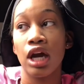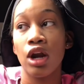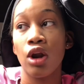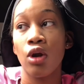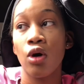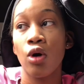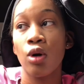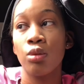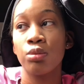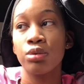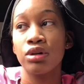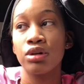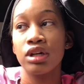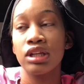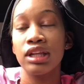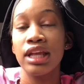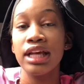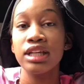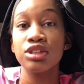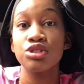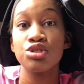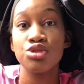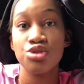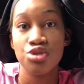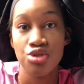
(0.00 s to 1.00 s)
and all, but
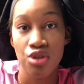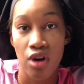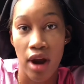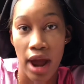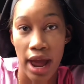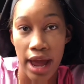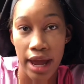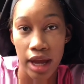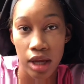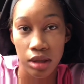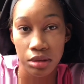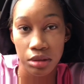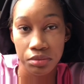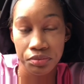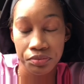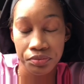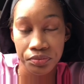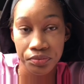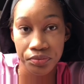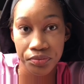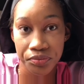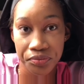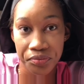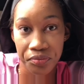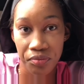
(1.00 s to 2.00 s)
let's try.
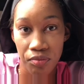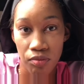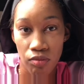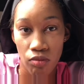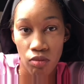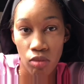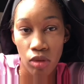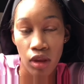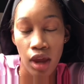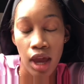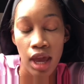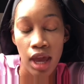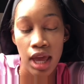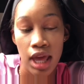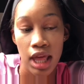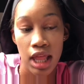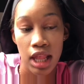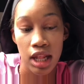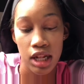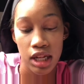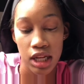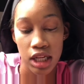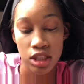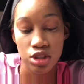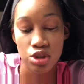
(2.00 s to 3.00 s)

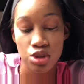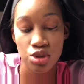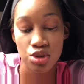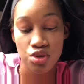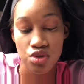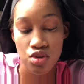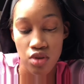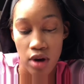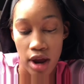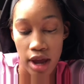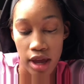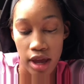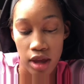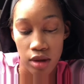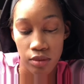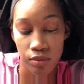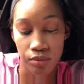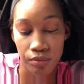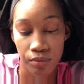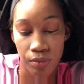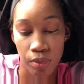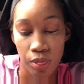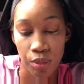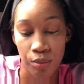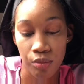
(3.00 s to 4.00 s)
Let's try.
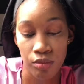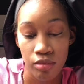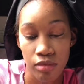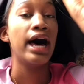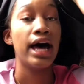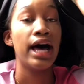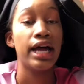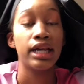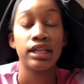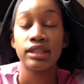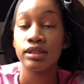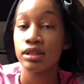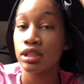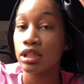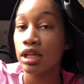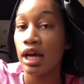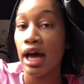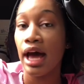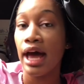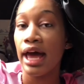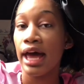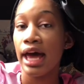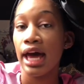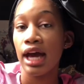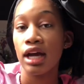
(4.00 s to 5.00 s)
And
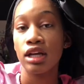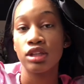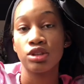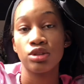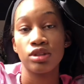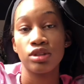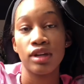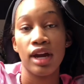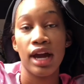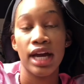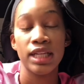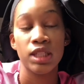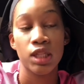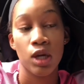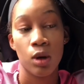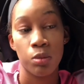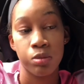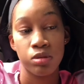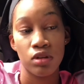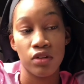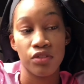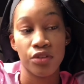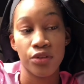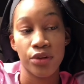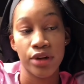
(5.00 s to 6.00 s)
I asked you guys a
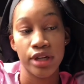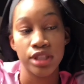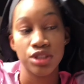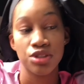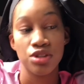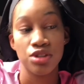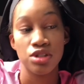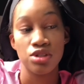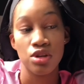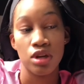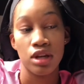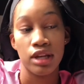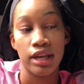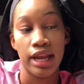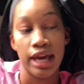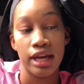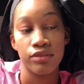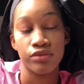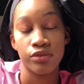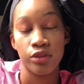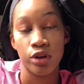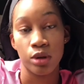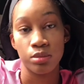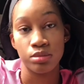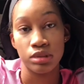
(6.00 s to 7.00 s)
couple of questions on
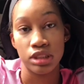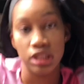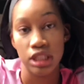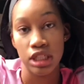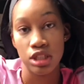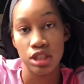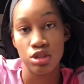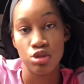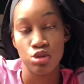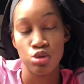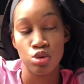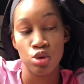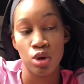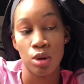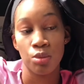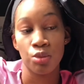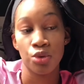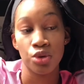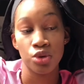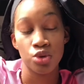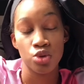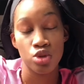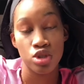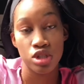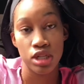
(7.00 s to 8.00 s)
life updates, so I'm
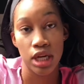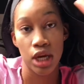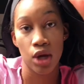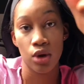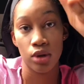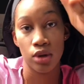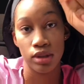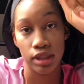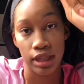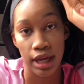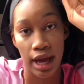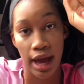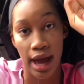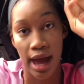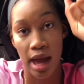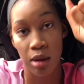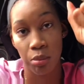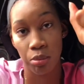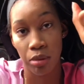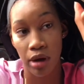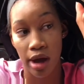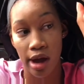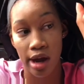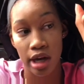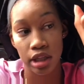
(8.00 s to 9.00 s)
going to check on the
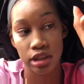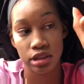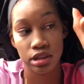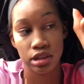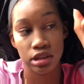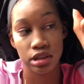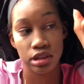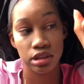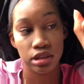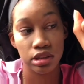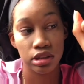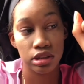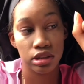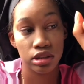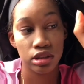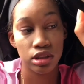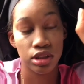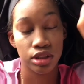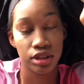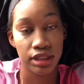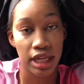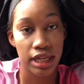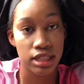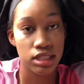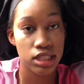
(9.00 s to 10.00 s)
iPad
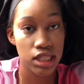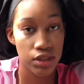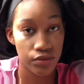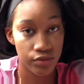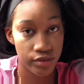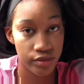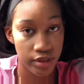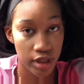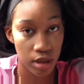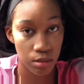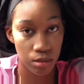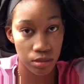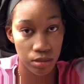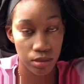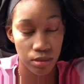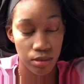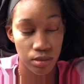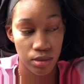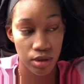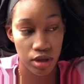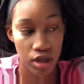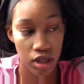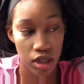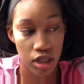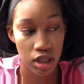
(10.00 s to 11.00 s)
because I saved them
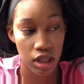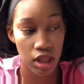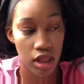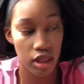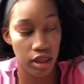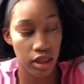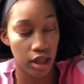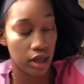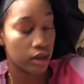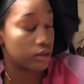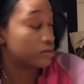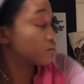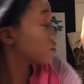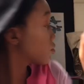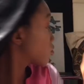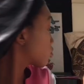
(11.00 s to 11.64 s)
there.